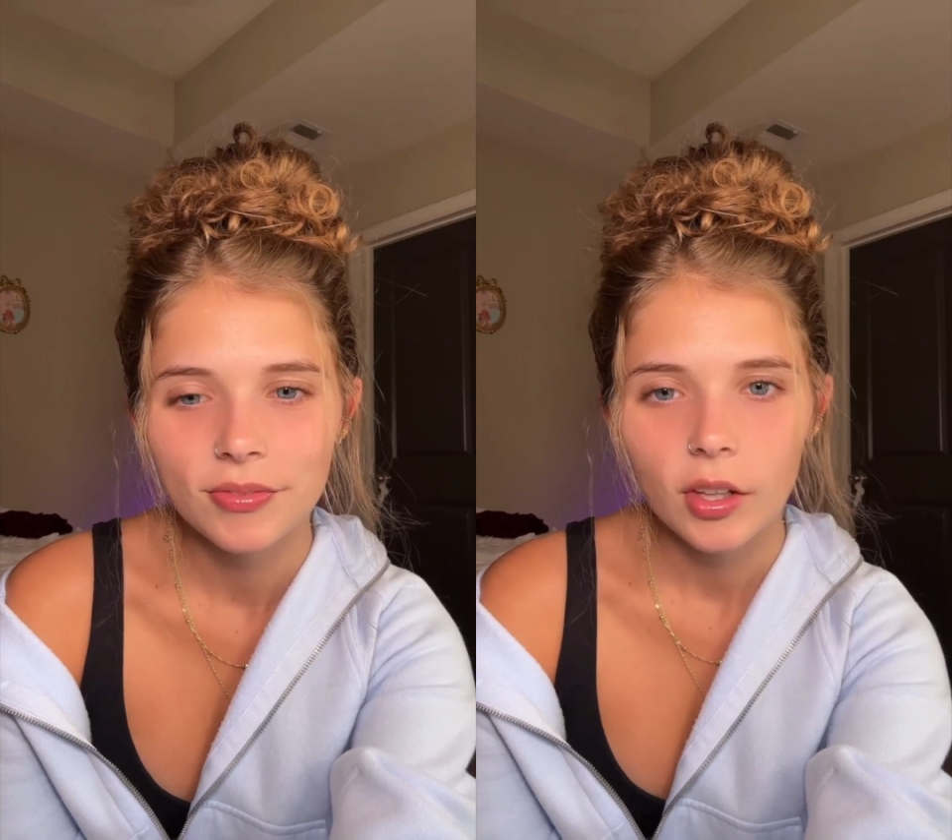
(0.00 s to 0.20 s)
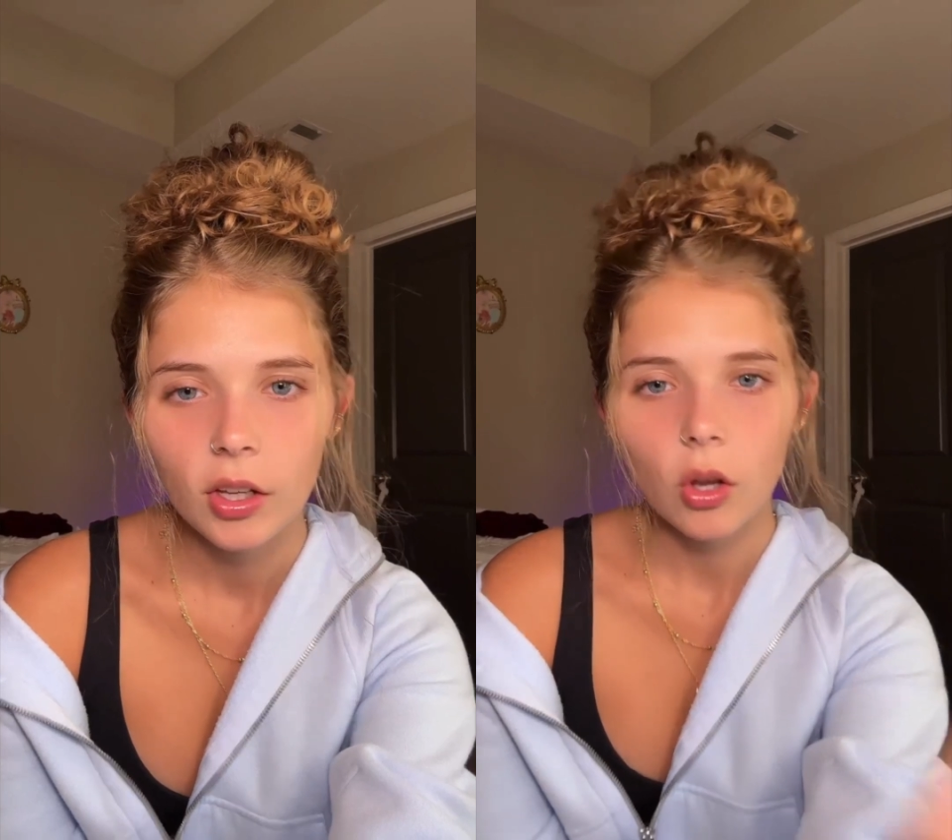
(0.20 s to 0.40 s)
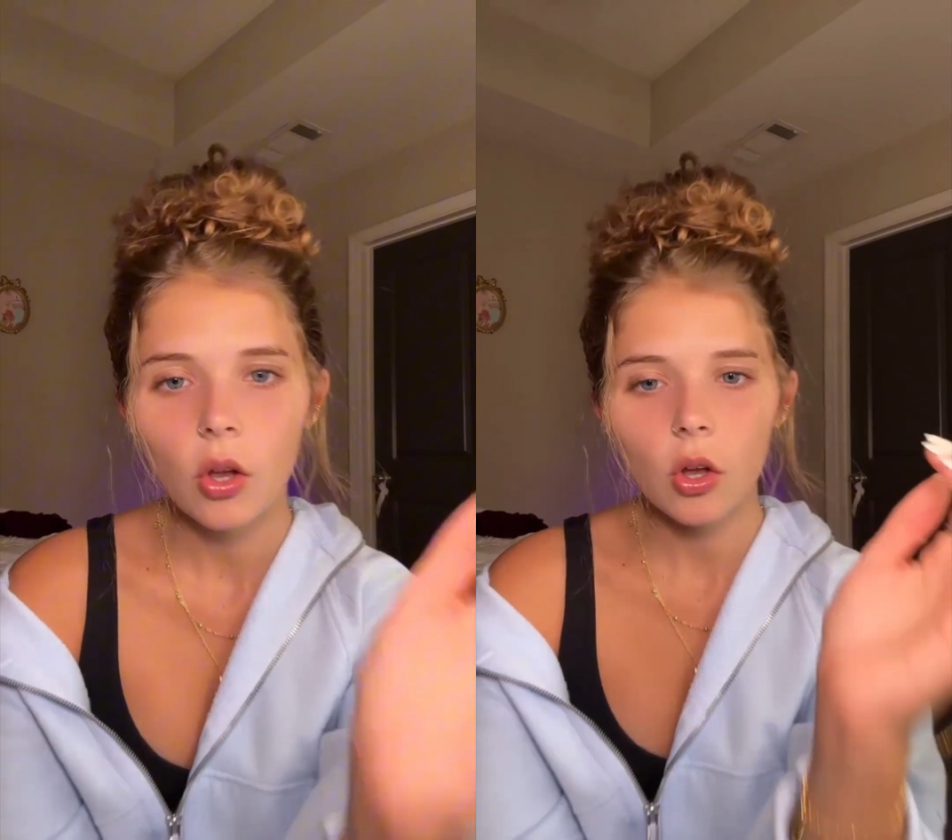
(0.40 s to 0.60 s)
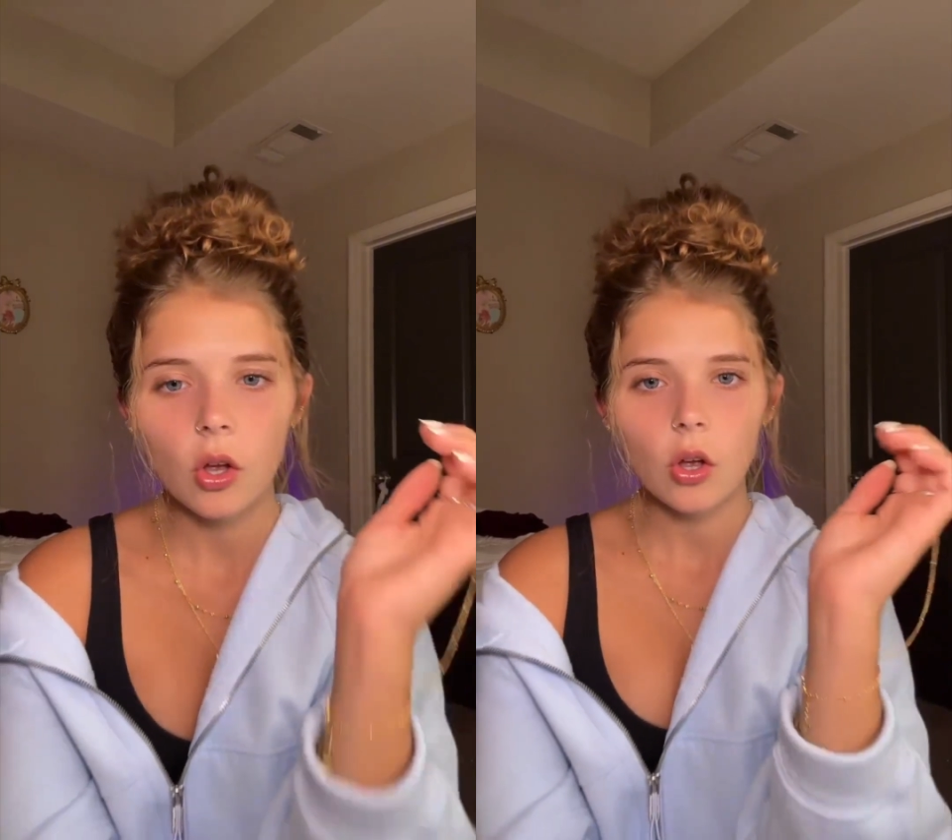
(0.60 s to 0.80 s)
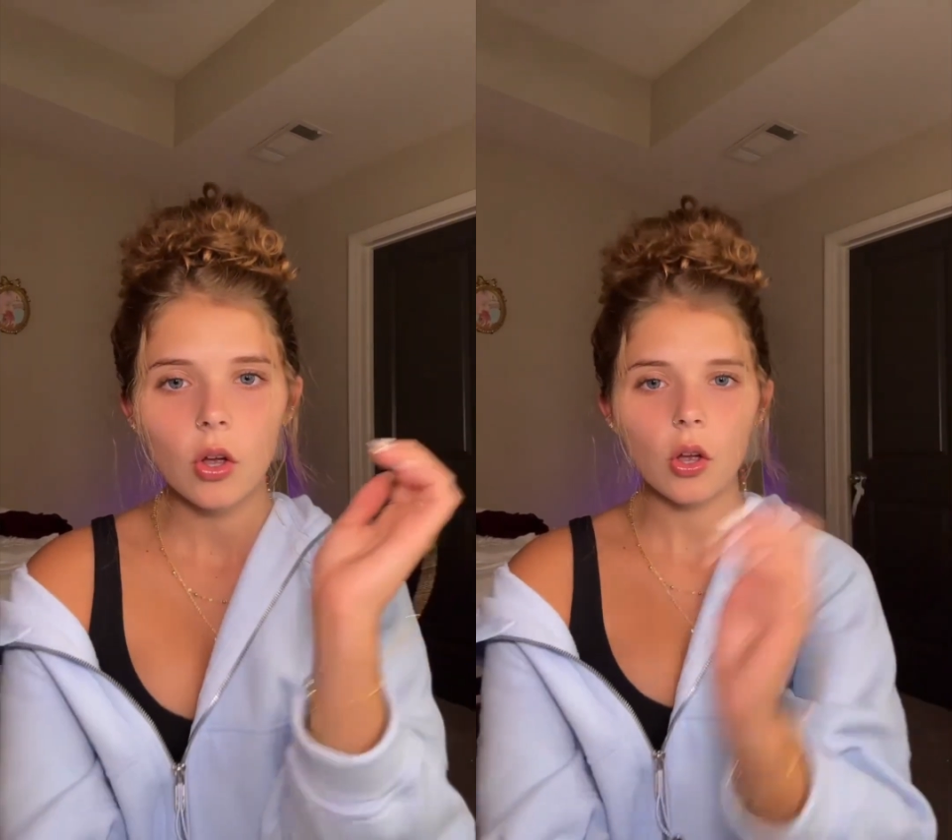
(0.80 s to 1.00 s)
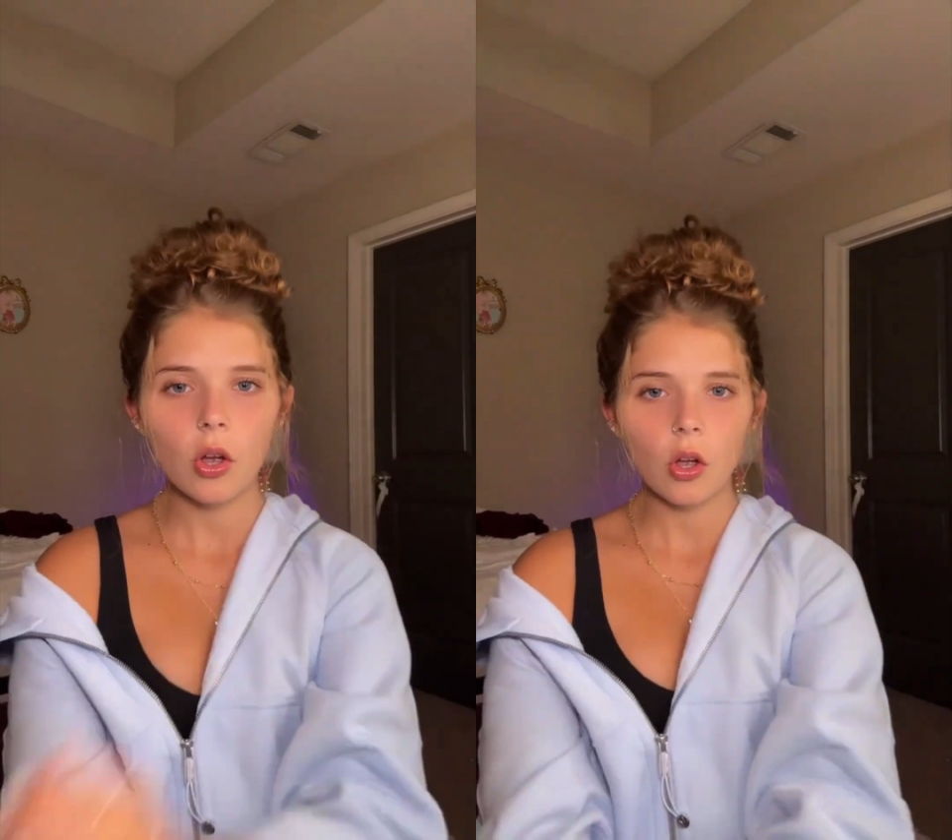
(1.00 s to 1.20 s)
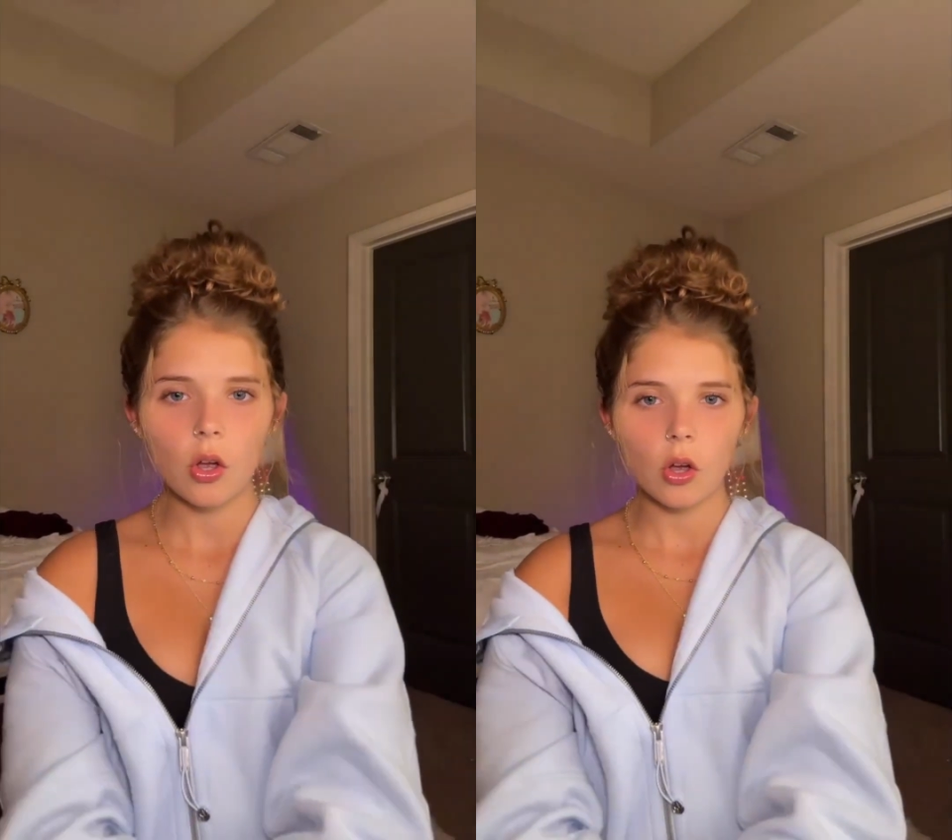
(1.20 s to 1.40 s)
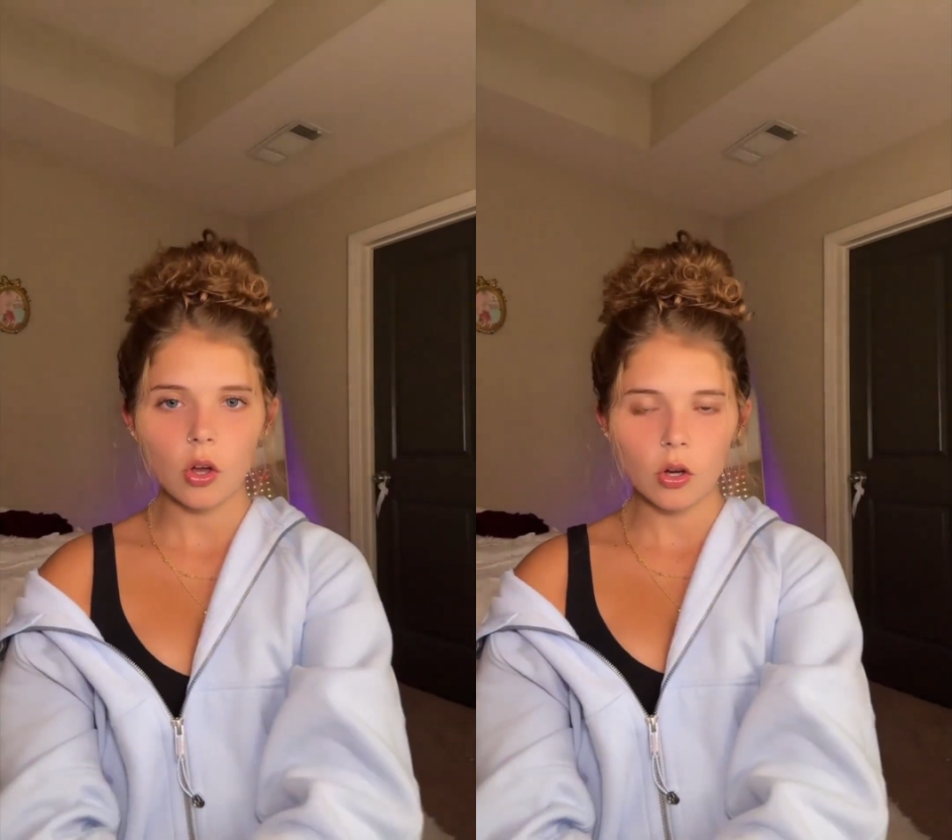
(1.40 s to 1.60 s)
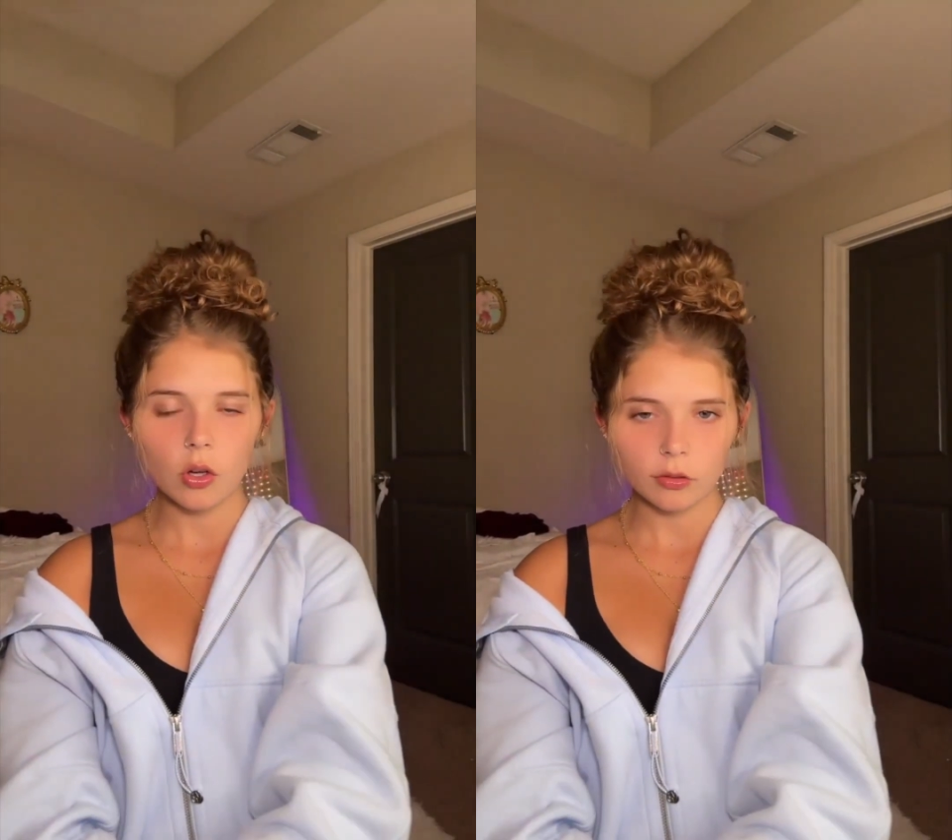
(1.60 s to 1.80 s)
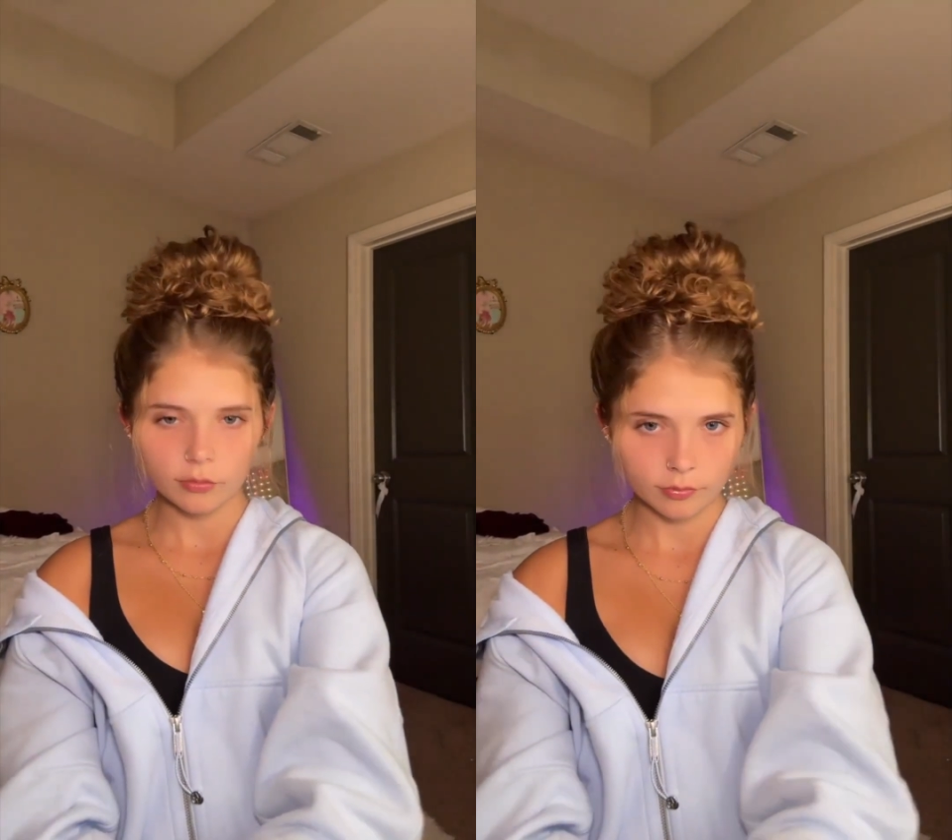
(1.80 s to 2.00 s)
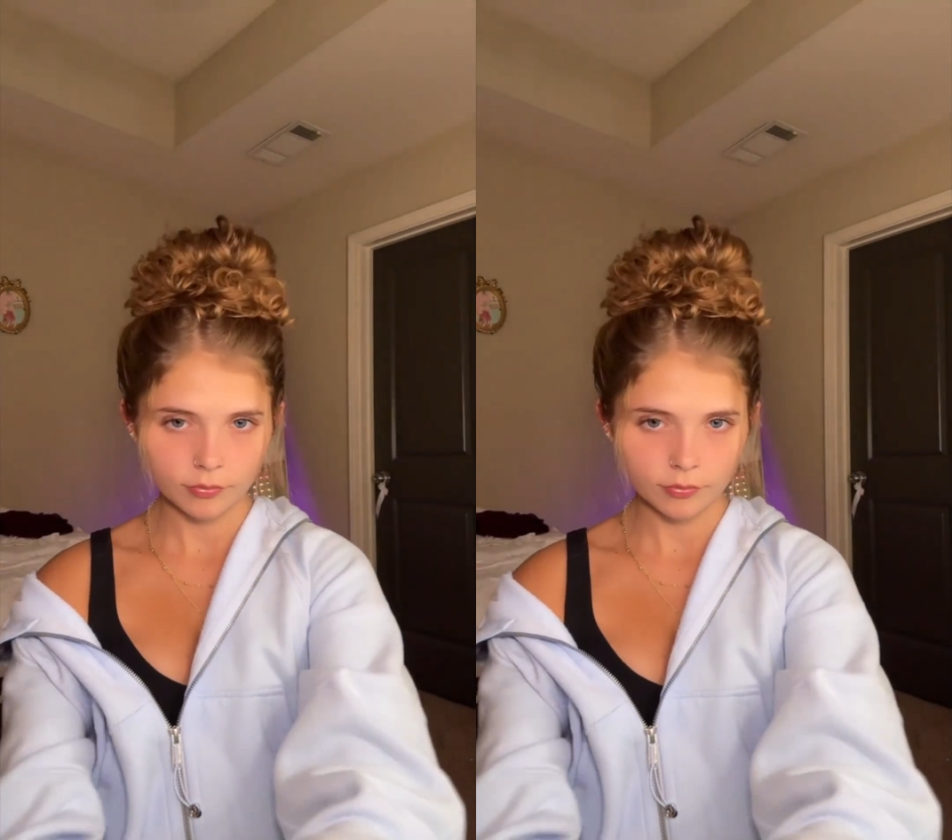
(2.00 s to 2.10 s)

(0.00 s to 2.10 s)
at latest for